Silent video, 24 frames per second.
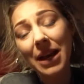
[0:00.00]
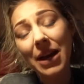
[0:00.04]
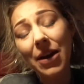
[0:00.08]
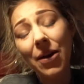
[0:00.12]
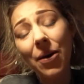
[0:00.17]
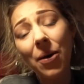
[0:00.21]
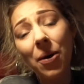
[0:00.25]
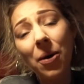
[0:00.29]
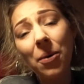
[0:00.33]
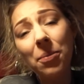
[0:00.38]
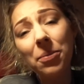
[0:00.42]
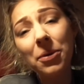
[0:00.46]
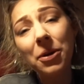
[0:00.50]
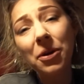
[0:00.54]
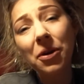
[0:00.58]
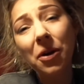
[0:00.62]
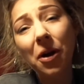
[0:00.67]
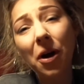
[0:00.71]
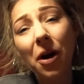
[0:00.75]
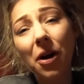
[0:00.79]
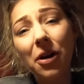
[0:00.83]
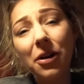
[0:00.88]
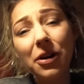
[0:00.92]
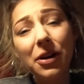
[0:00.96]
I hope you're
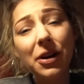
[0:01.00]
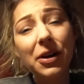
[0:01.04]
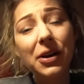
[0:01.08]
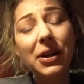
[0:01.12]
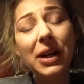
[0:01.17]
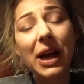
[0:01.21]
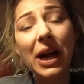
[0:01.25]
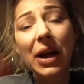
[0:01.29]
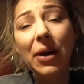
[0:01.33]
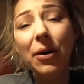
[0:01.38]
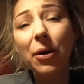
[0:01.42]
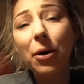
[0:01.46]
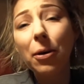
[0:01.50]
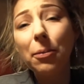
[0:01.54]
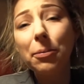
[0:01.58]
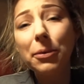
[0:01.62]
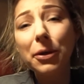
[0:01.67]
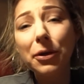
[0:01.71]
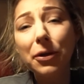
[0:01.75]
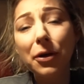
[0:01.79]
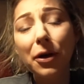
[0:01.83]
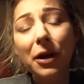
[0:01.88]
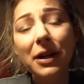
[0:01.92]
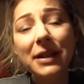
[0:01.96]
all good. I hope
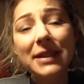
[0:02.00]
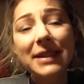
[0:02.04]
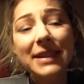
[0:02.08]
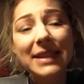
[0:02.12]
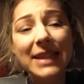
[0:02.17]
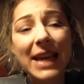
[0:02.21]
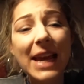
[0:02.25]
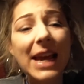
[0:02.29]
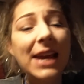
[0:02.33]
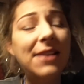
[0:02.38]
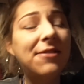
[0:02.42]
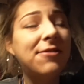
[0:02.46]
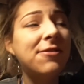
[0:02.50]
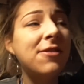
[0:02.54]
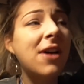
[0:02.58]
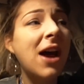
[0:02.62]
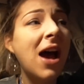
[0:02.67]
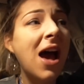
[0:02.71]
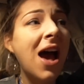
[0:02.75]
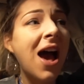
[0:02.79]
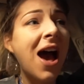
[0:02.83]
you're all safe.